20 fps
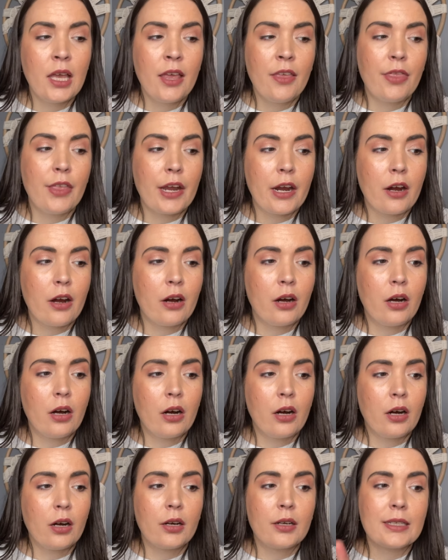There
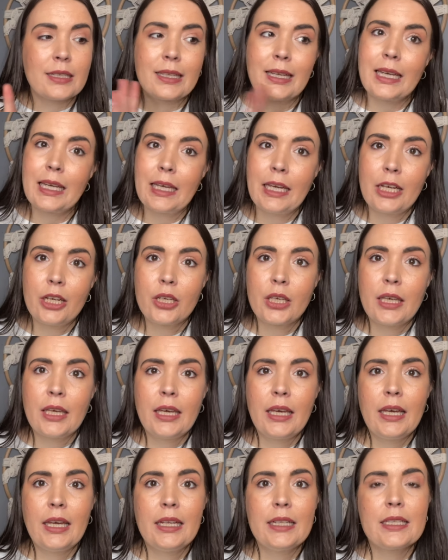are skincare
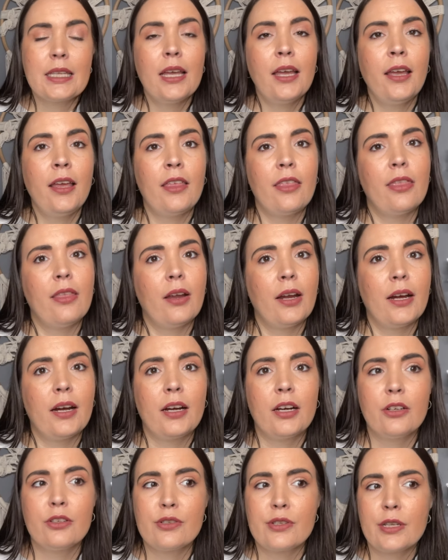kits.
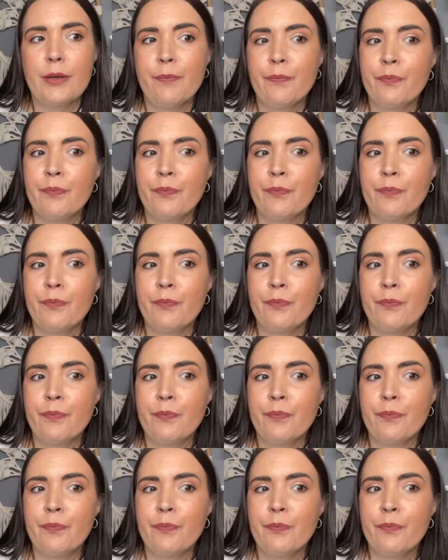There's